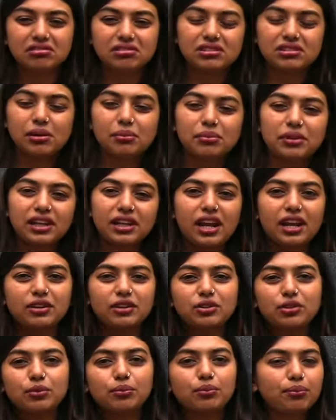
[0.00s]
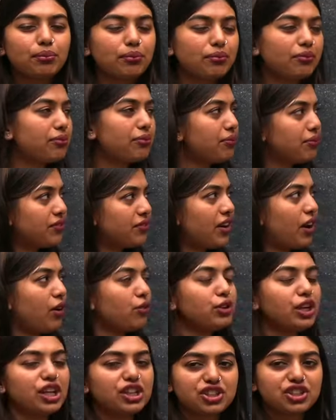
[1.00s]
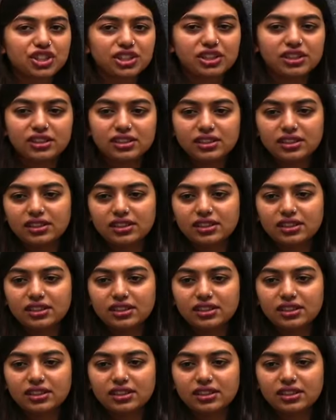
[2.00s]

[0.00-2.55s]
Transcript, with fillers: something, I don't know, foundation.